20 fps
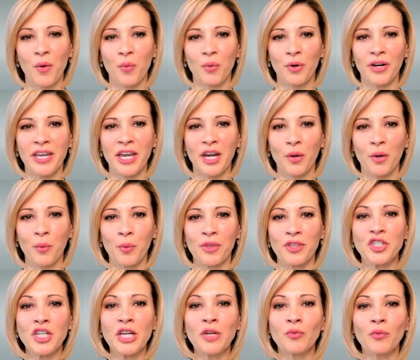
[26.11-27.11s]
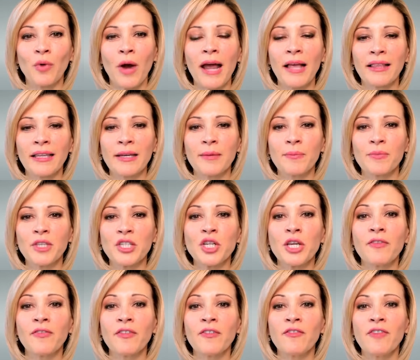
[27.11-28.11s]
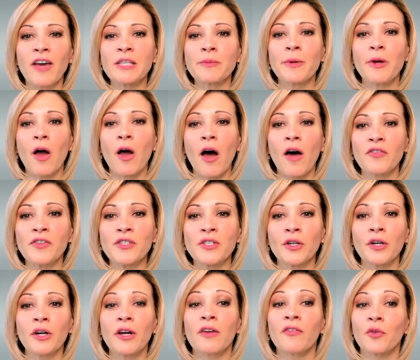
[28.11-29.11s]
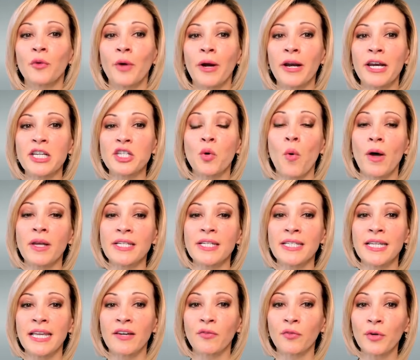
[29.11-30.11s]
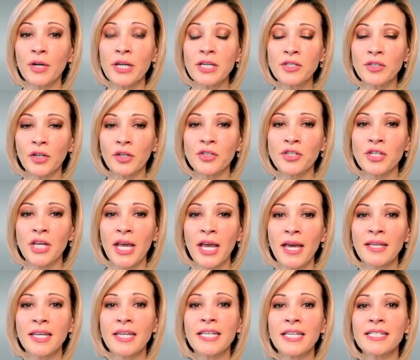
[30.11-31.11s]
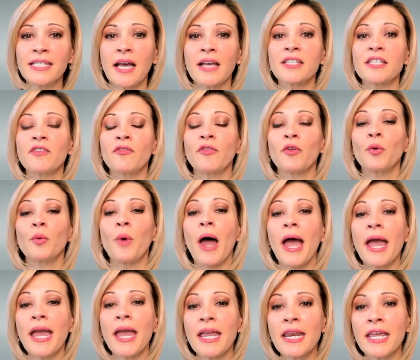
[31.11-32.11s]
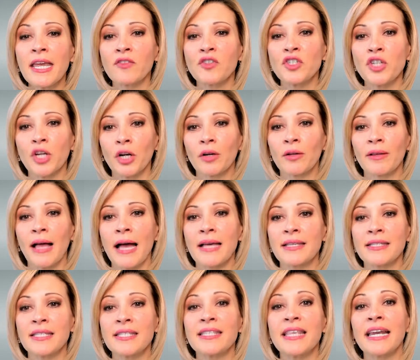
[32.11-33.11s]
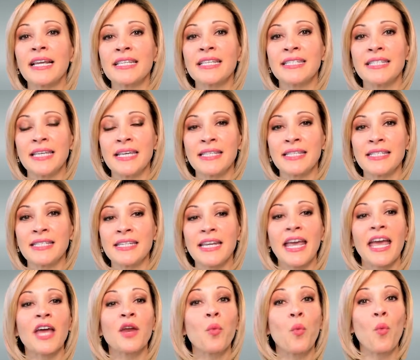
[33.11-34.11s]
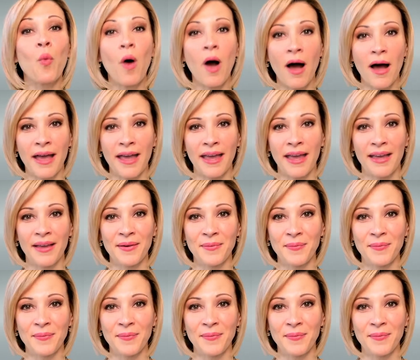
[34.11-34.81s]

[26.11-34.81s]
We're here with Reilly, the Chief Investment Officer of Greenwich Quantitative Research, to discuss the variety of share classes that exist and why.